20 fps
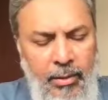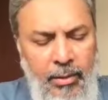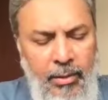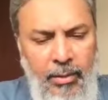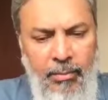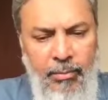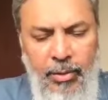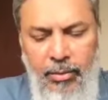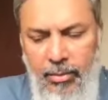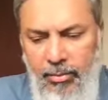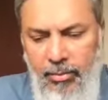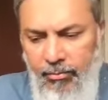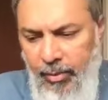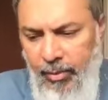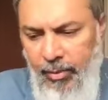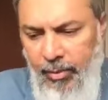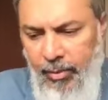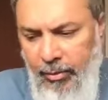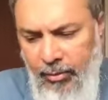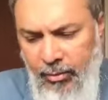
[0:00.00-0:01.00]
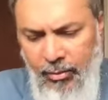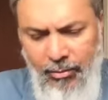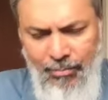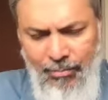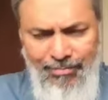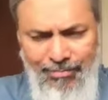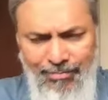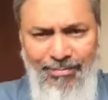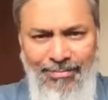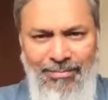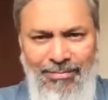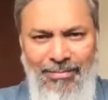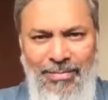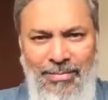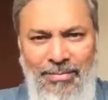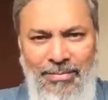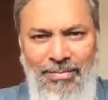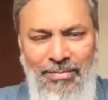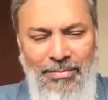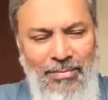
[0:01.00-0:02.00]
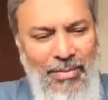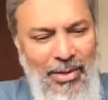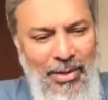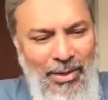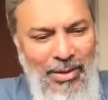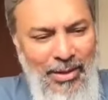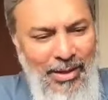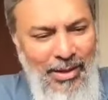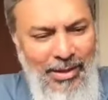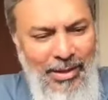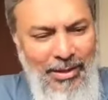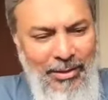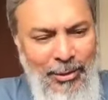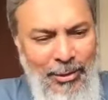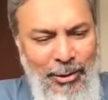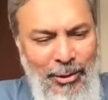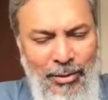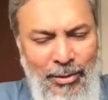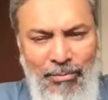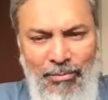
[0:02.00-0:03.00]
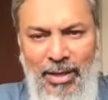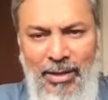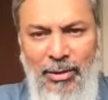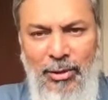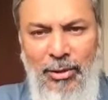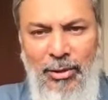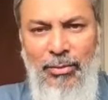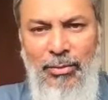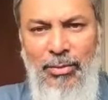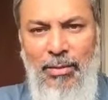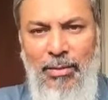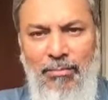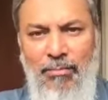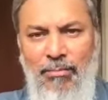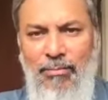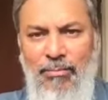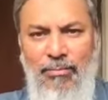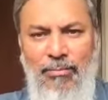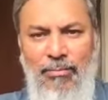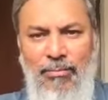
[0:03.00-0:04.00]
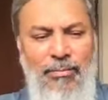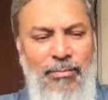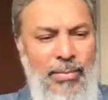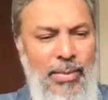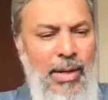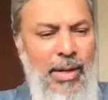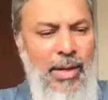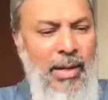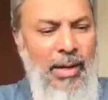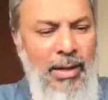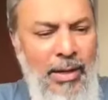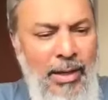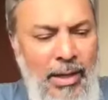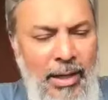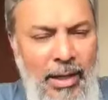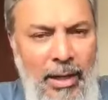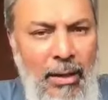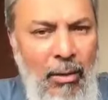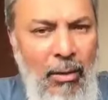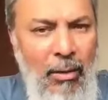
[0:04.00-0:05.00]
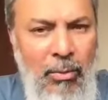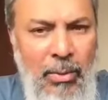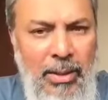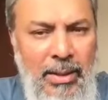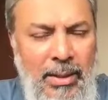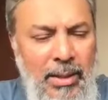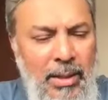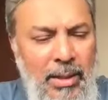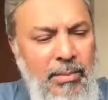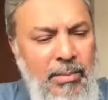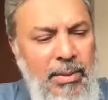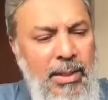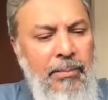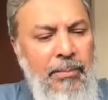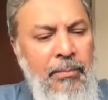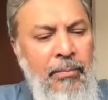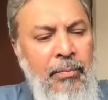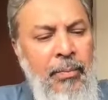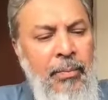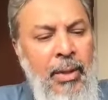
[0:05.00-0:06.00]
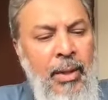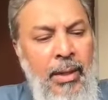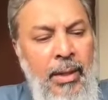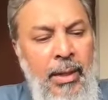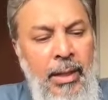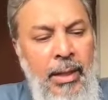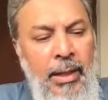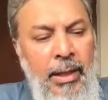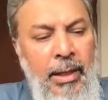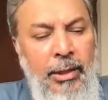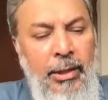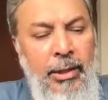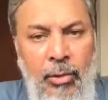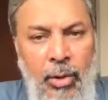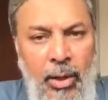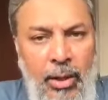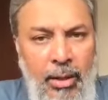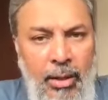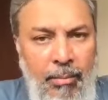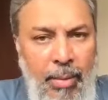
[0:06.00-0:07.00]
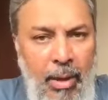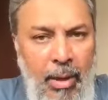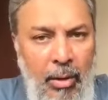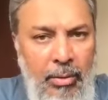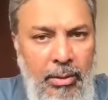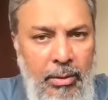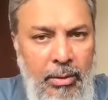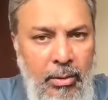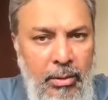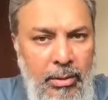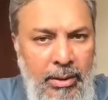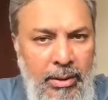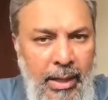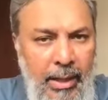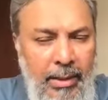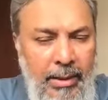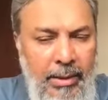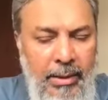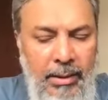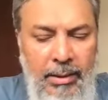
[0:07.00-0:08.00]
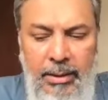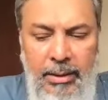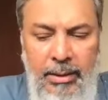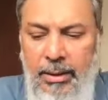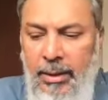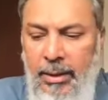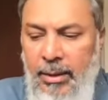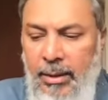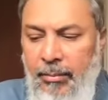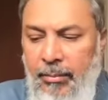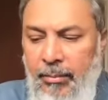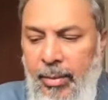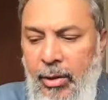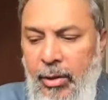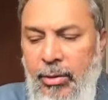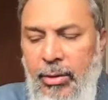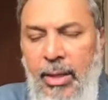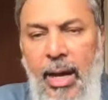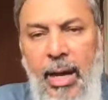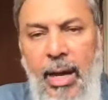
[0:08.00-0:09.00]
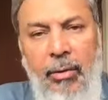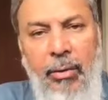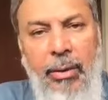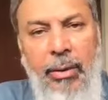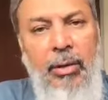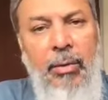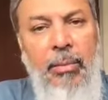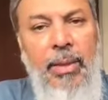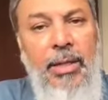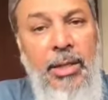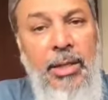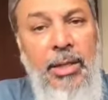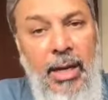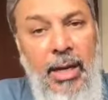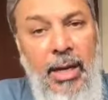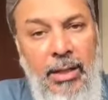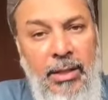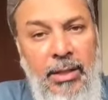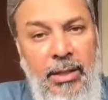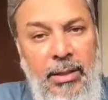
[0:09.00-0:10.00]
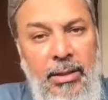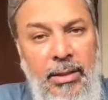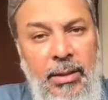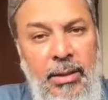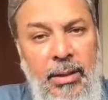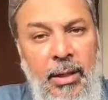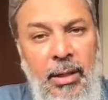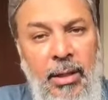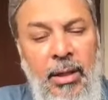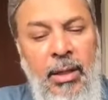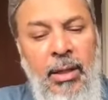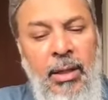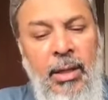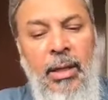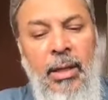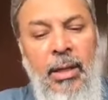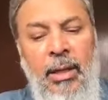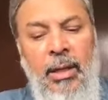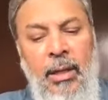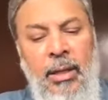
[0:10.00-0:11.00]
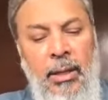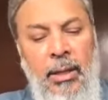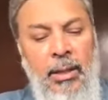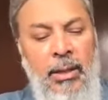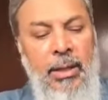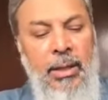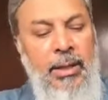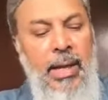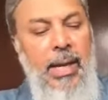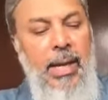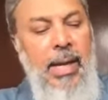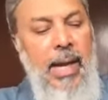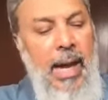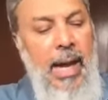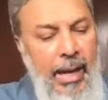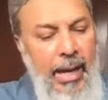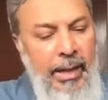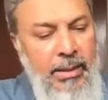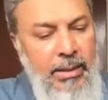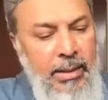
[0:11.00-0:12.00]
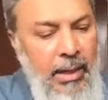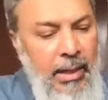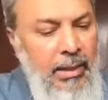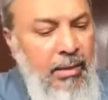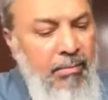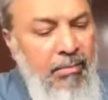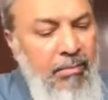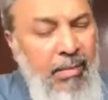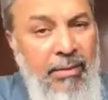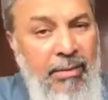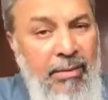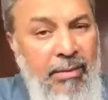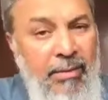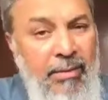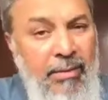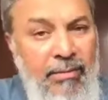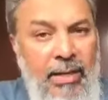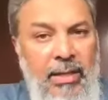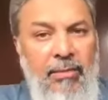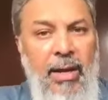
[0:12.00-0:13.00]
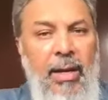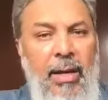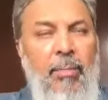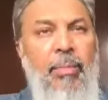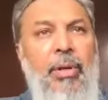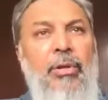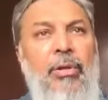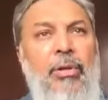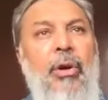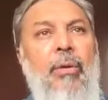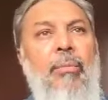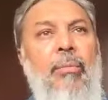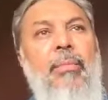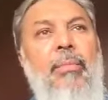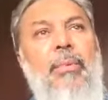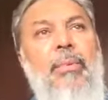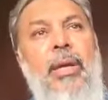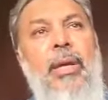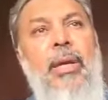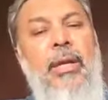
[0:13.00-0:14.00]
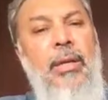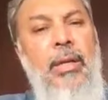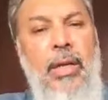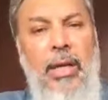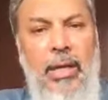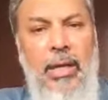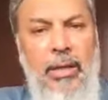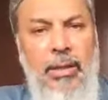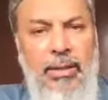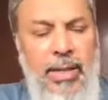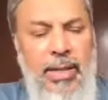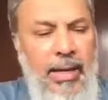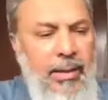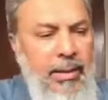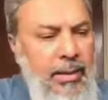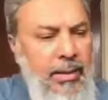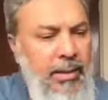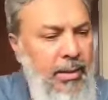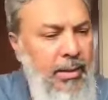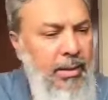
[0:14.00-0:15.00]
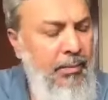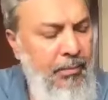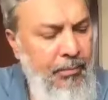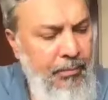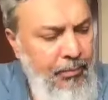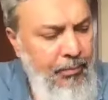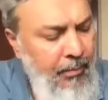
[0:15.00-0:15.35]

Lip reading: don't know, I don't know. I'm trying to use some eloquent terms here. It's not about that, because there are going to be challenges. The day I started my first developer job in Centon,